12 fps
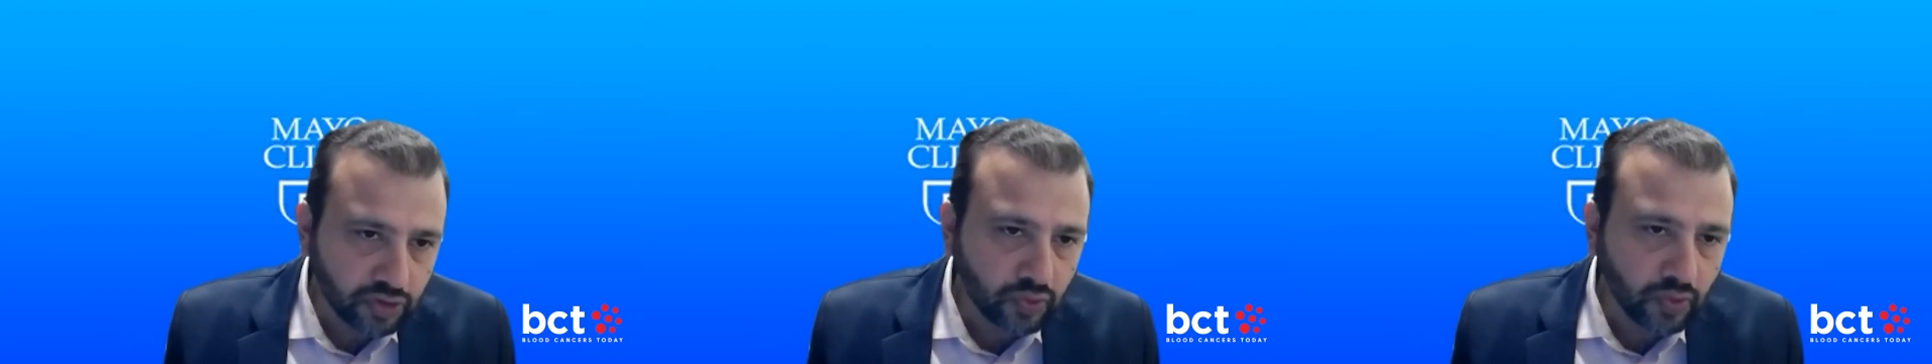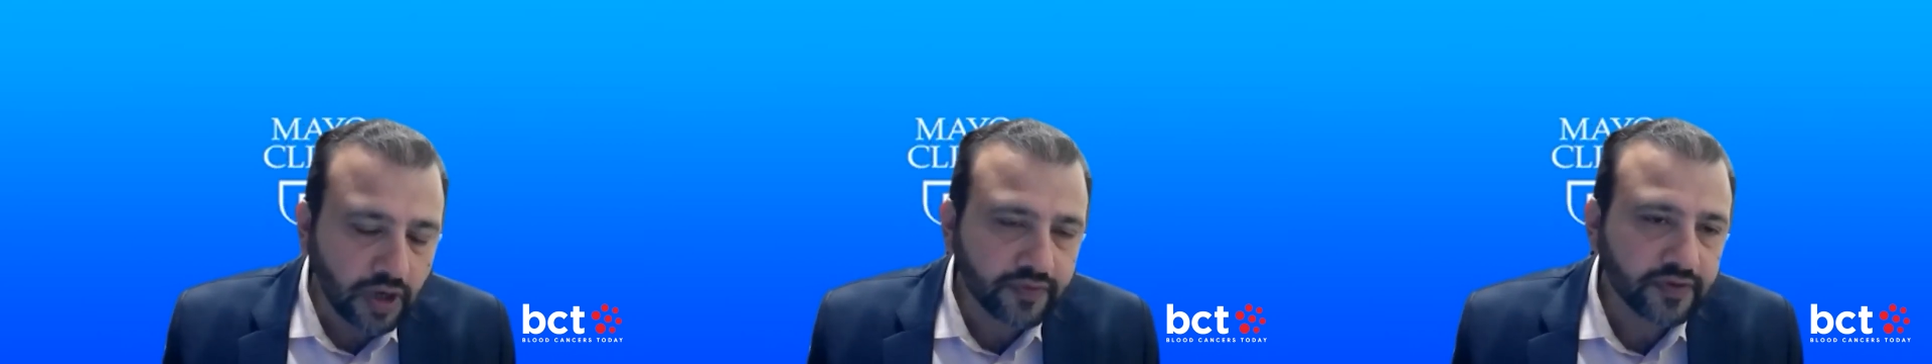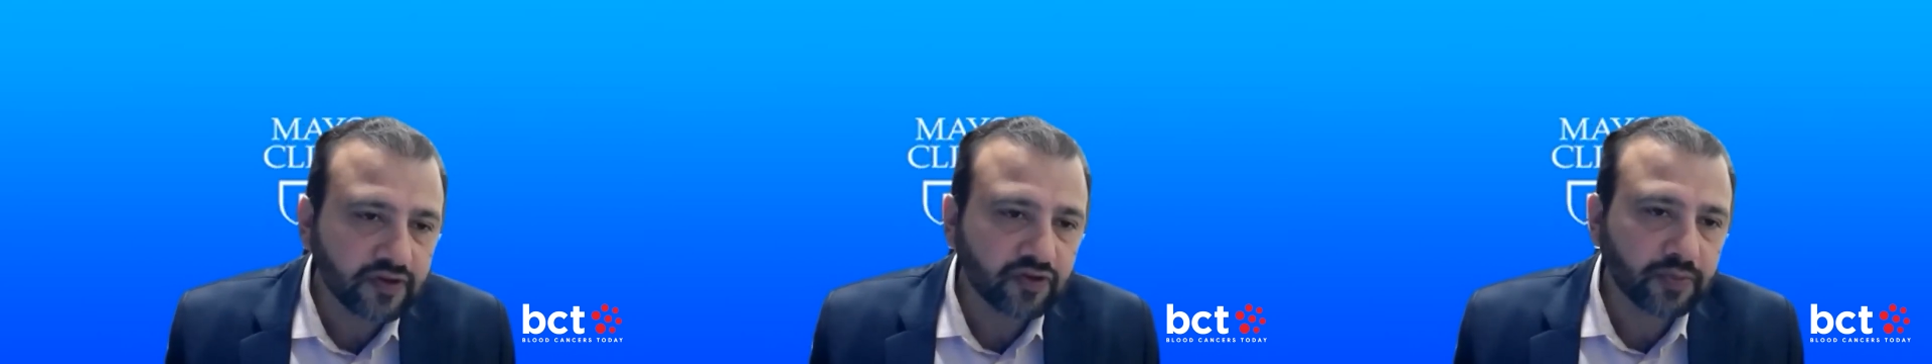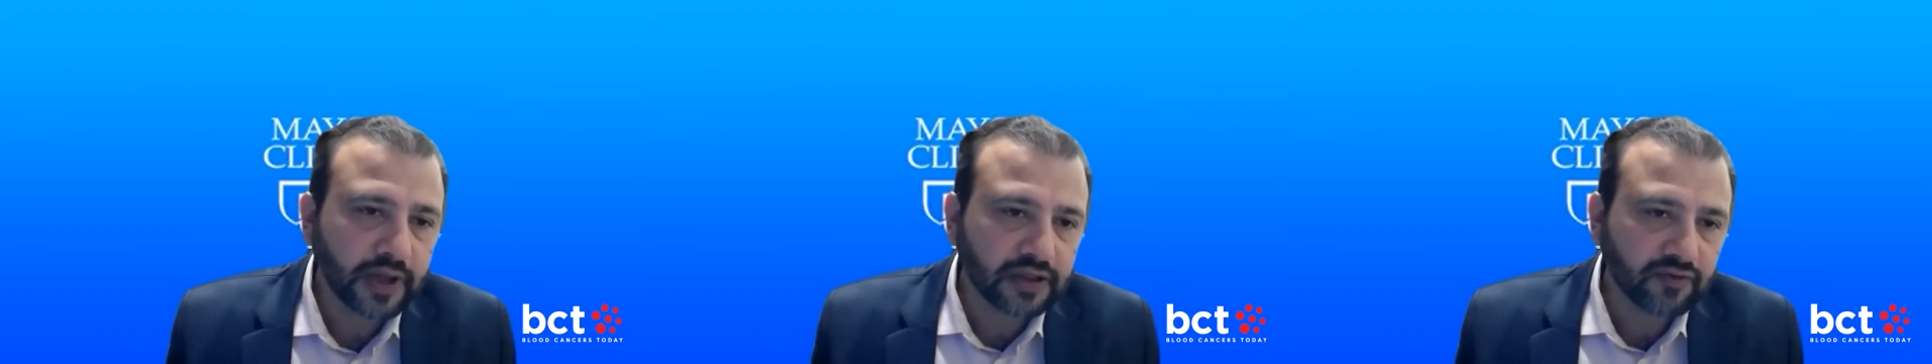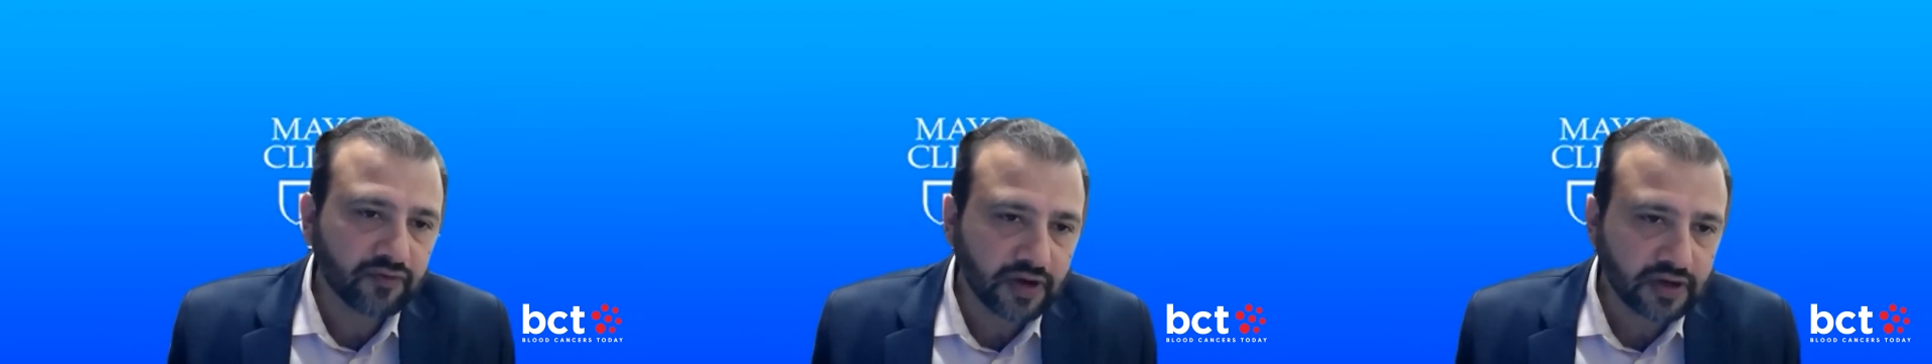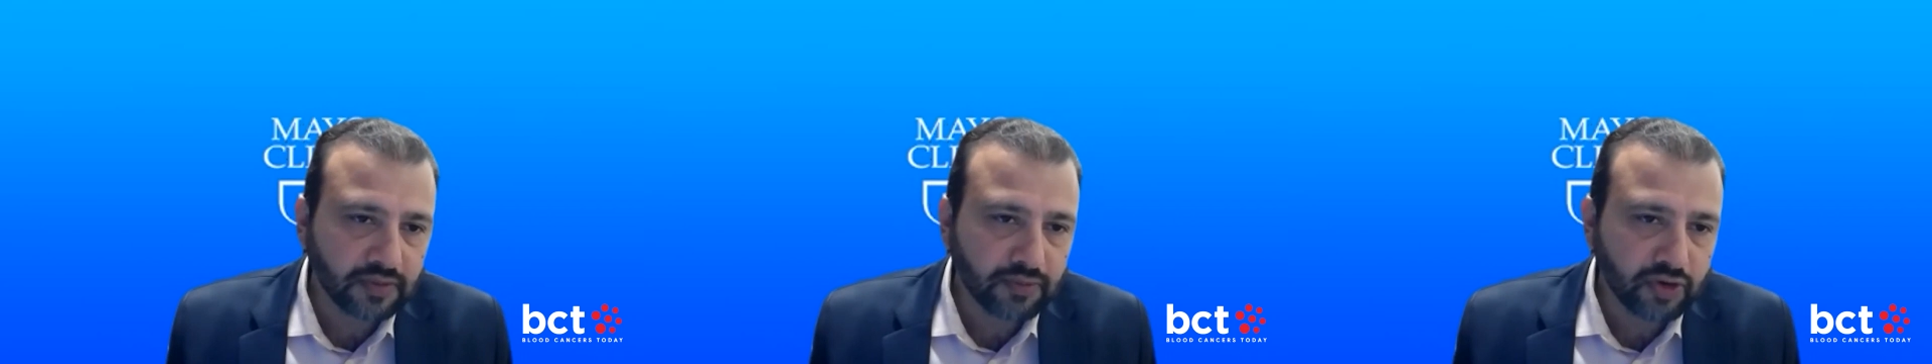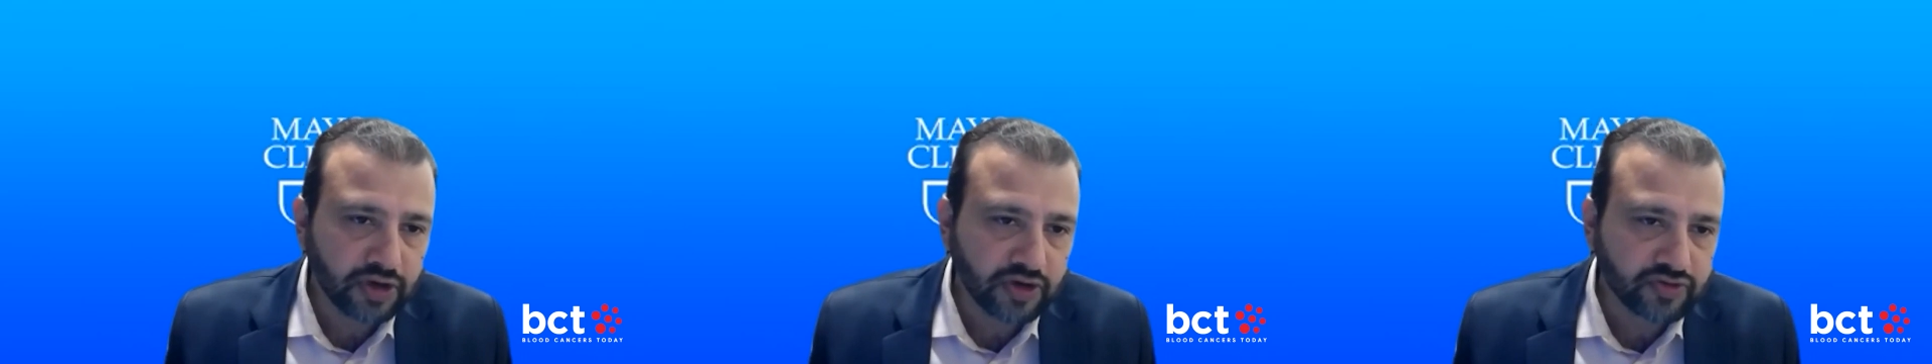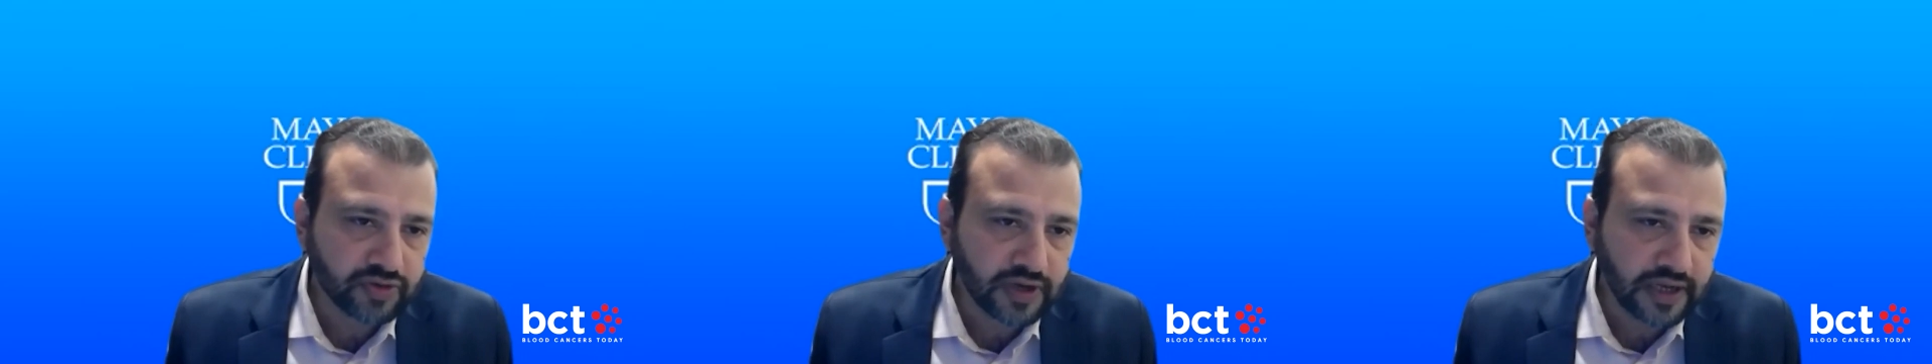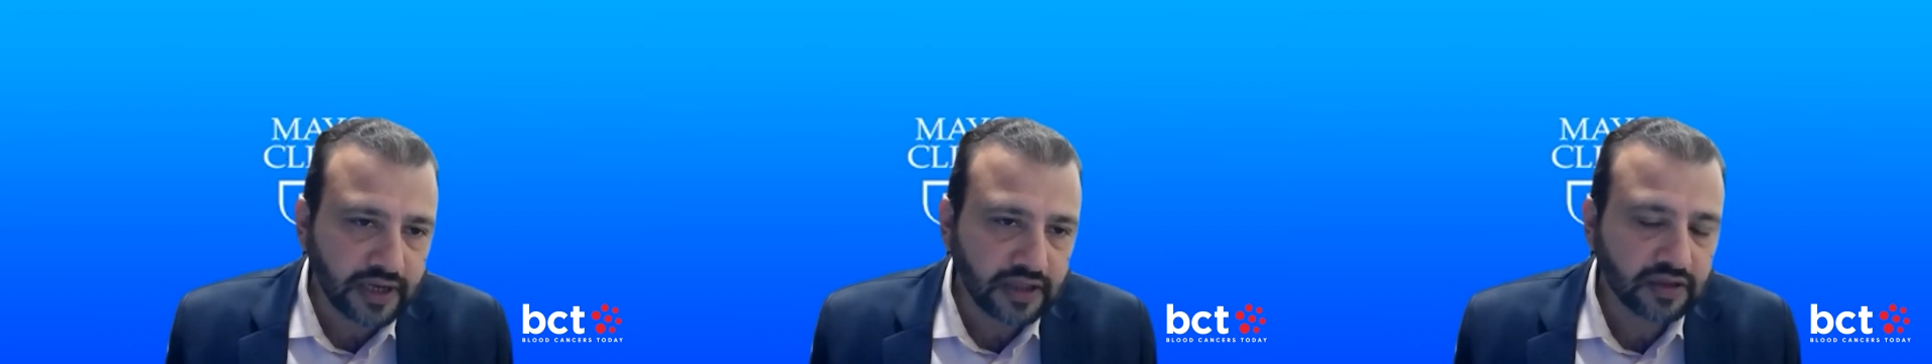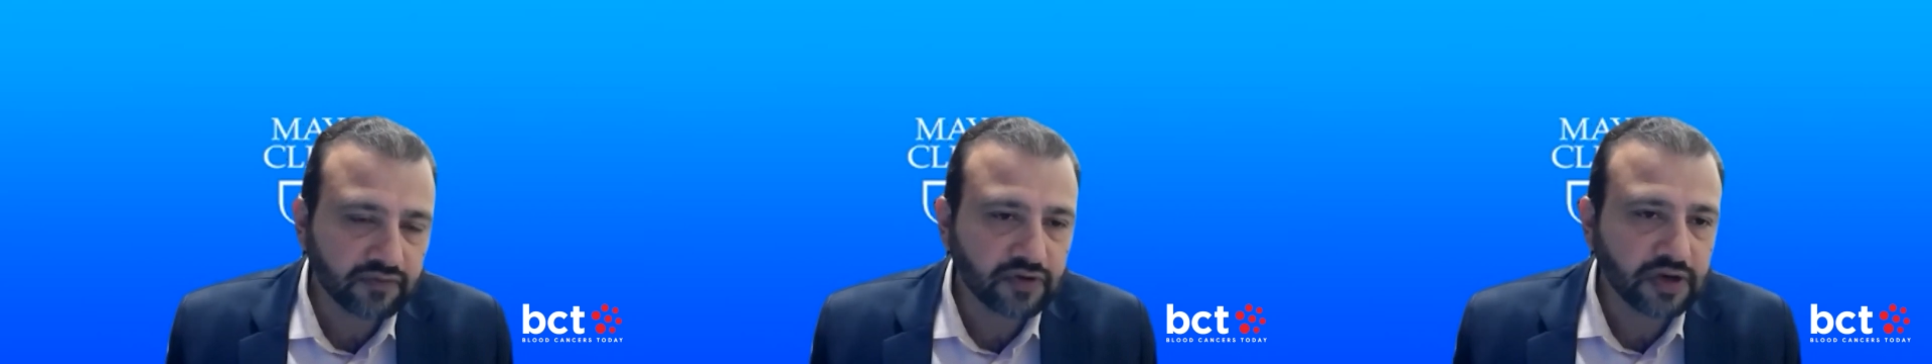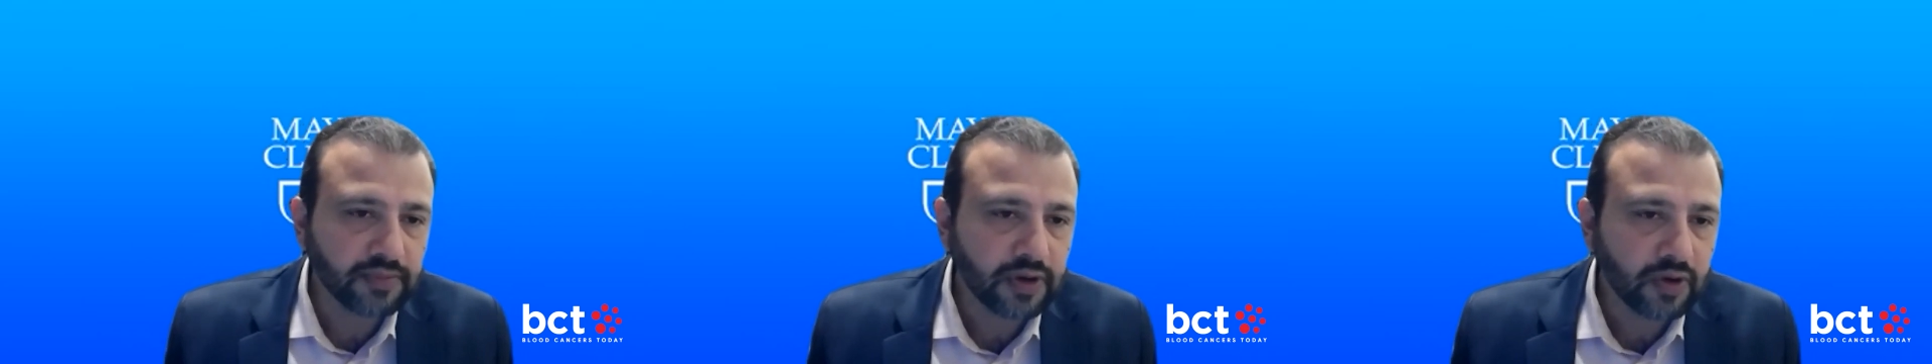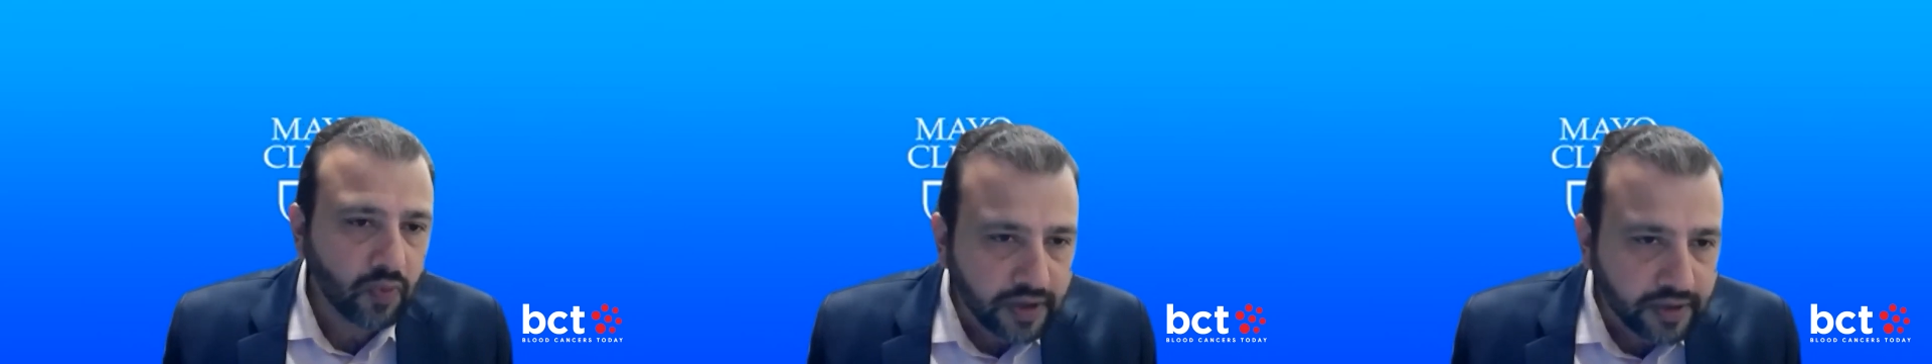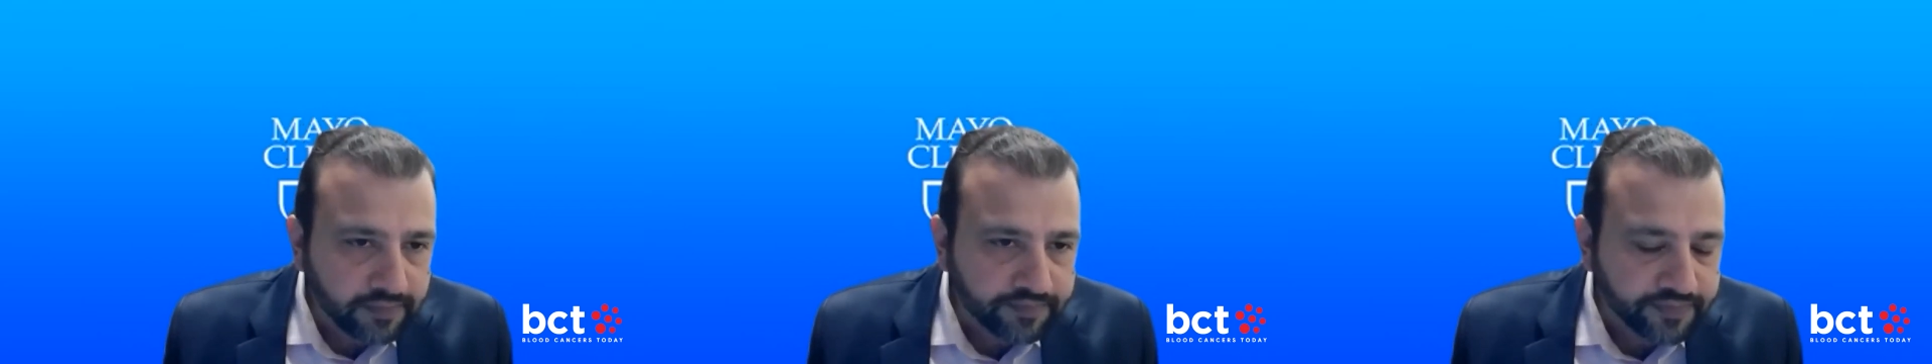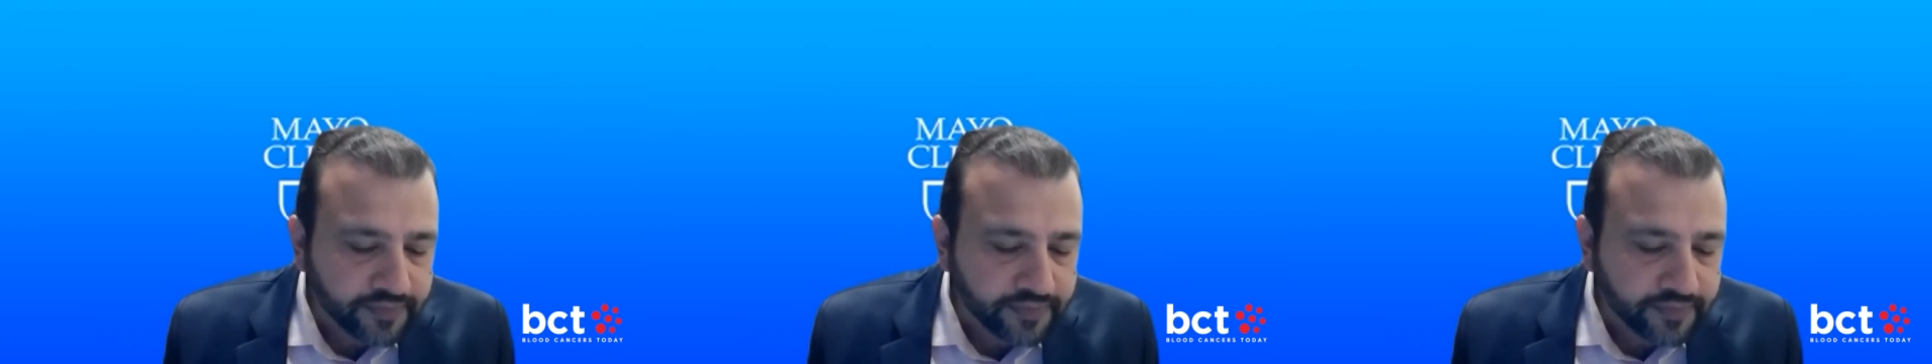to other splicing factor mutation like SF3B1,